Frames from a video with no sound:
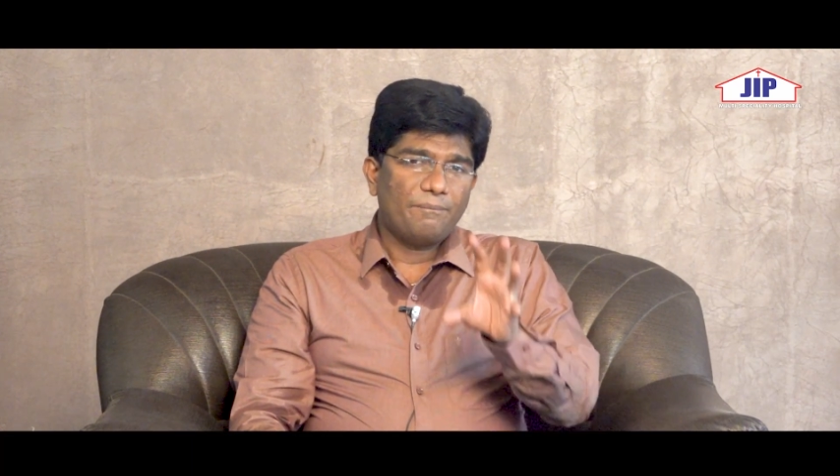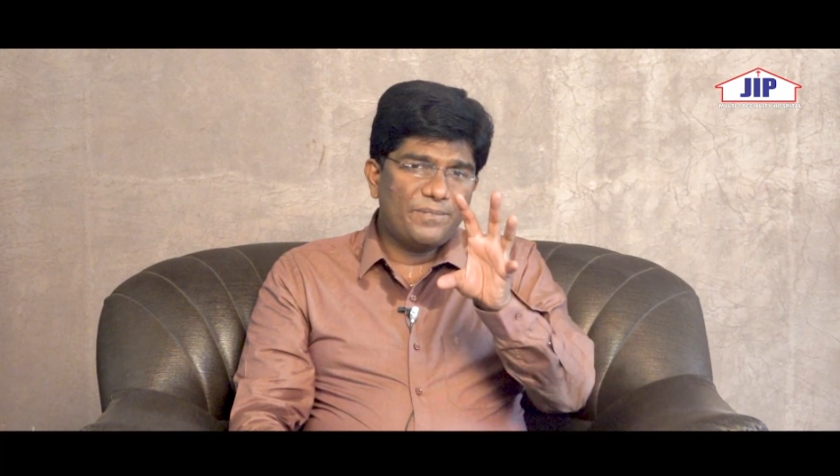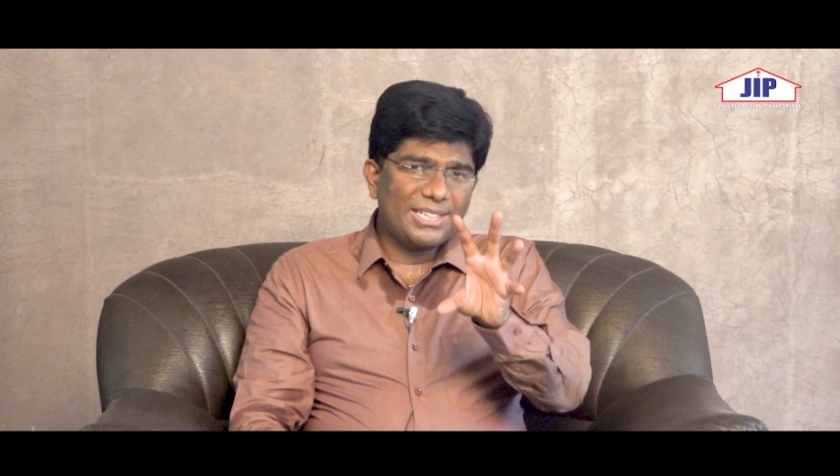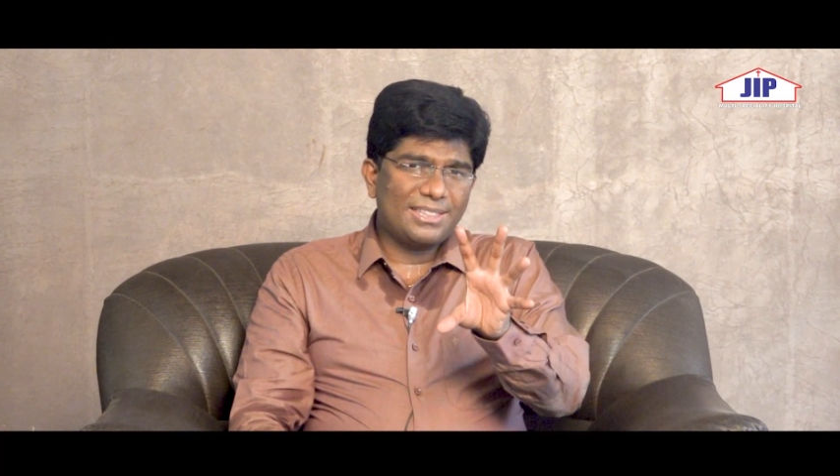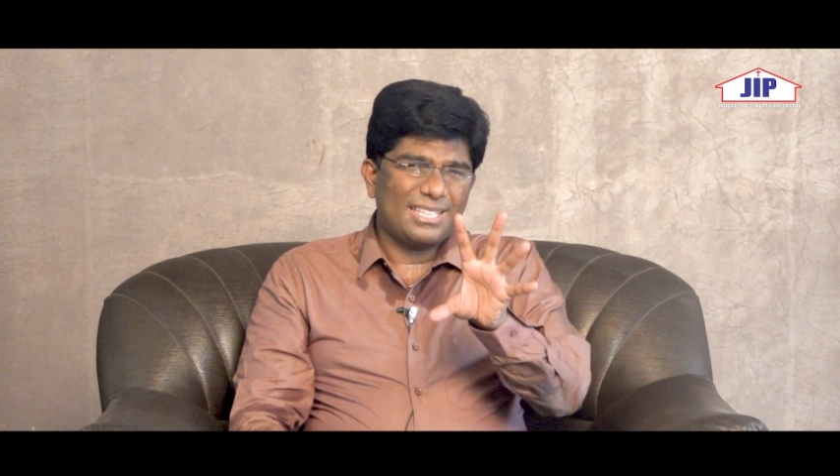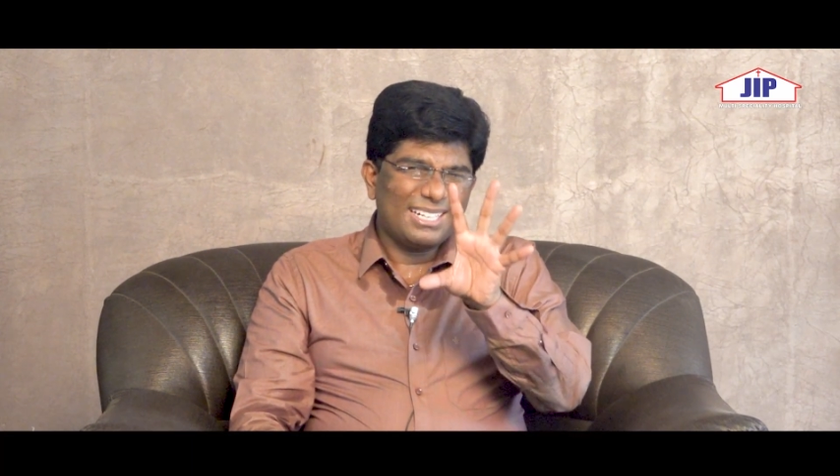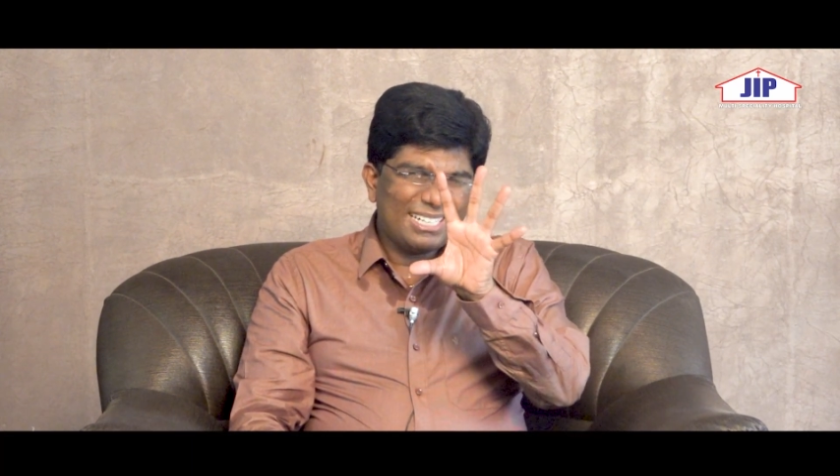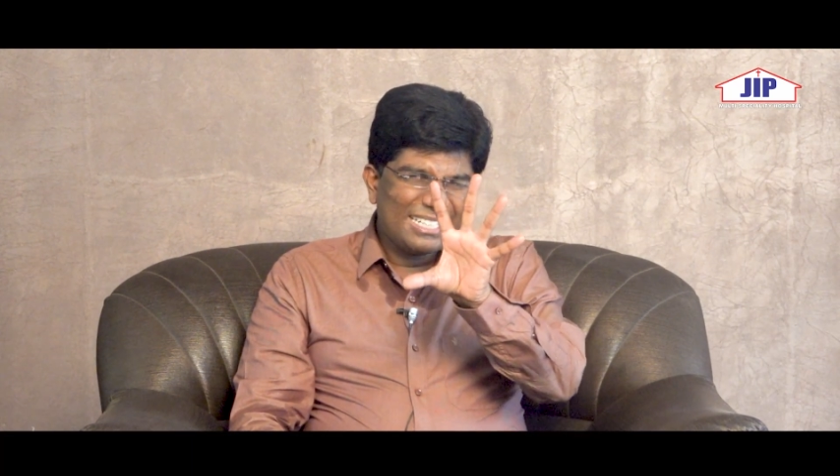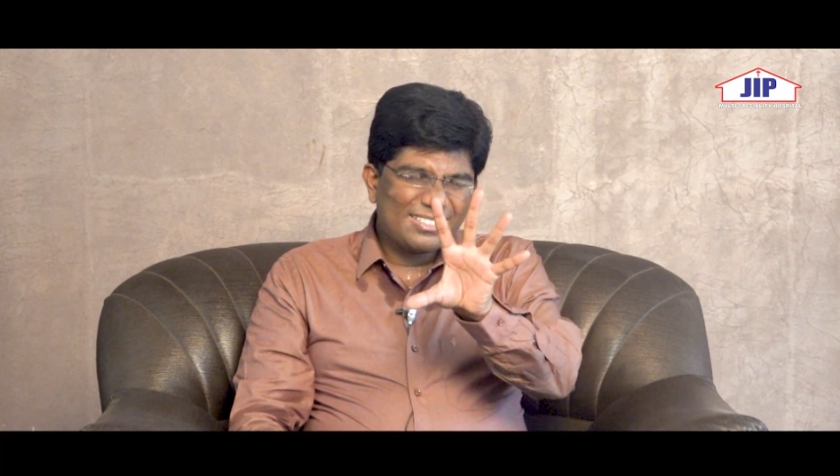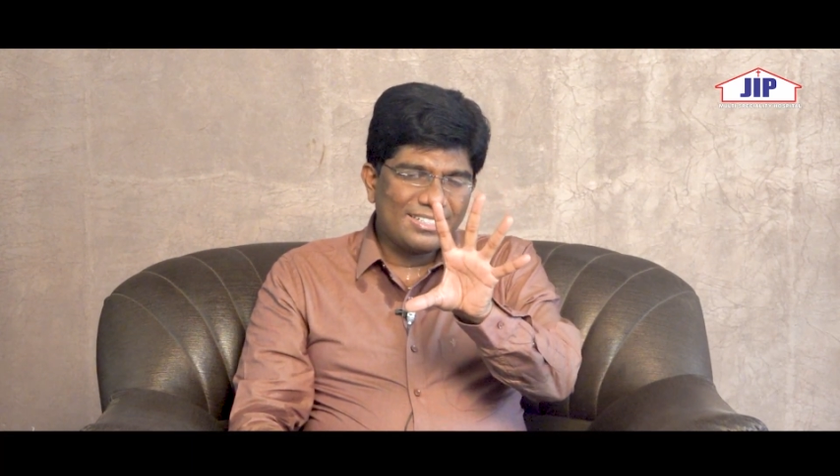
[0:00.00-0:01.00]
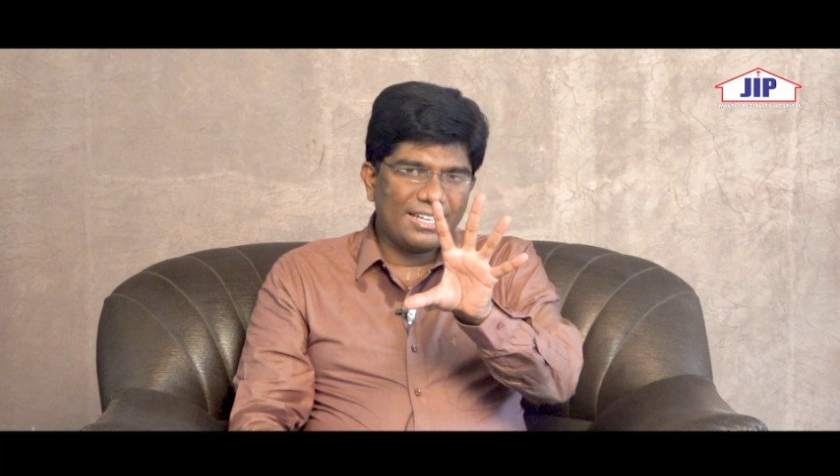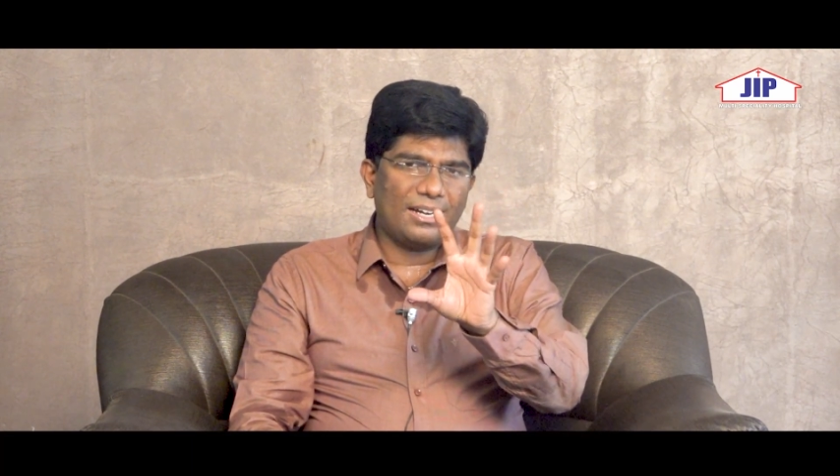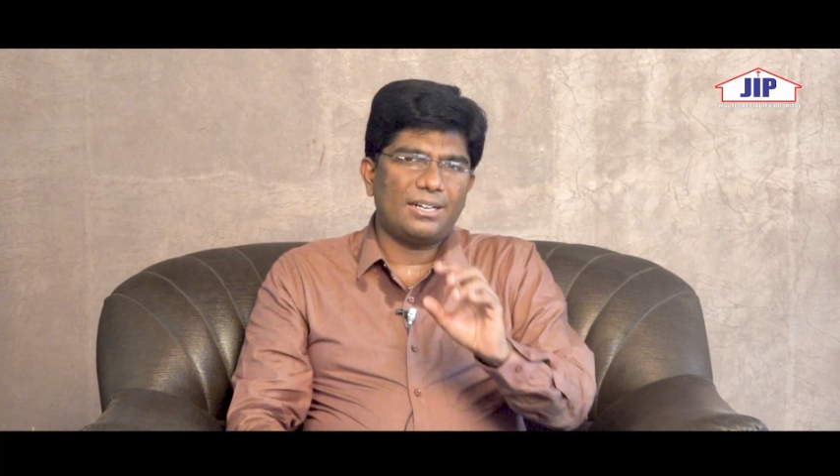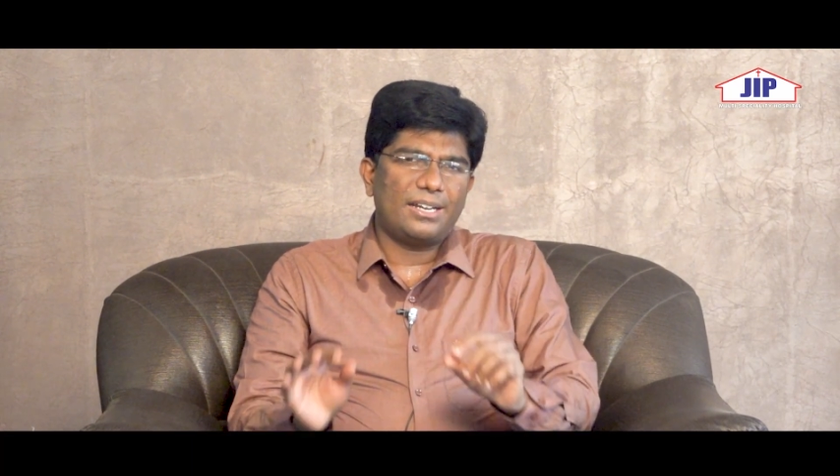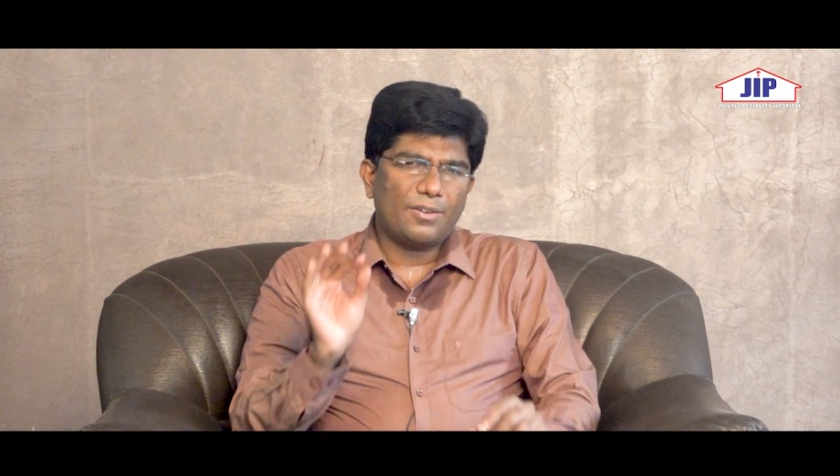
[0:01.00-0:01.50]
with dyspnea,